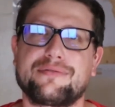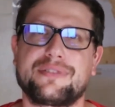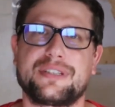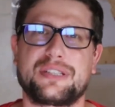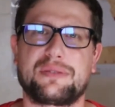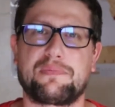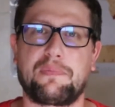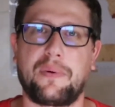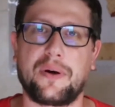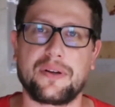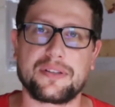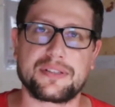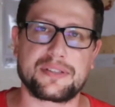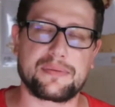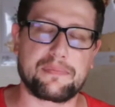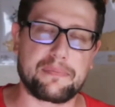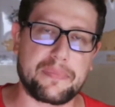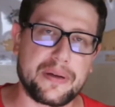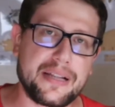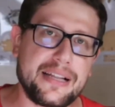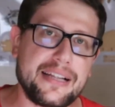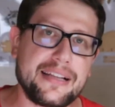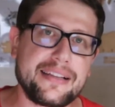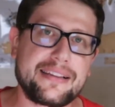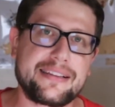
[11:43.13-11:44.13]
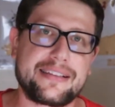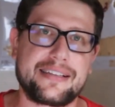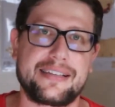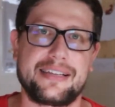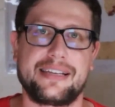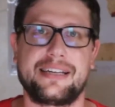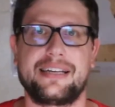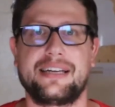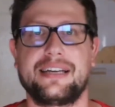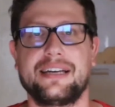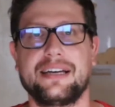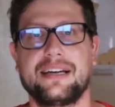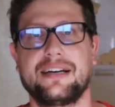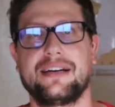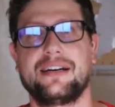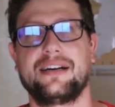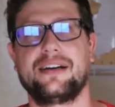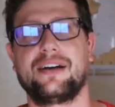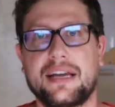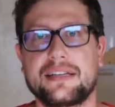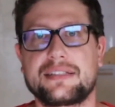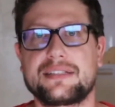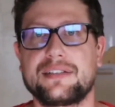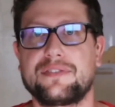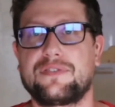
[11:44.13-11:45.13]
responsibility
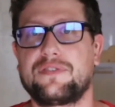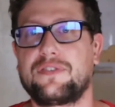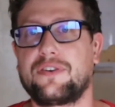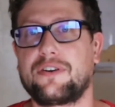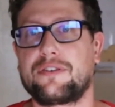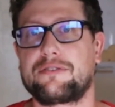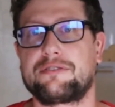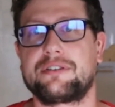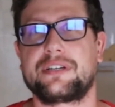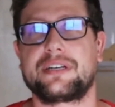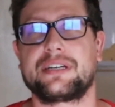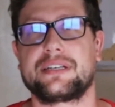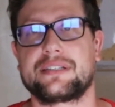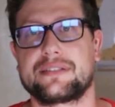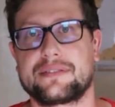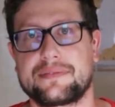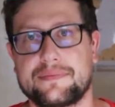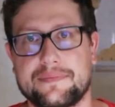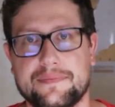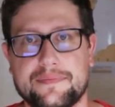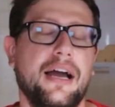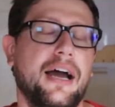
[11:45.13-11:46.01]
as a foreigner.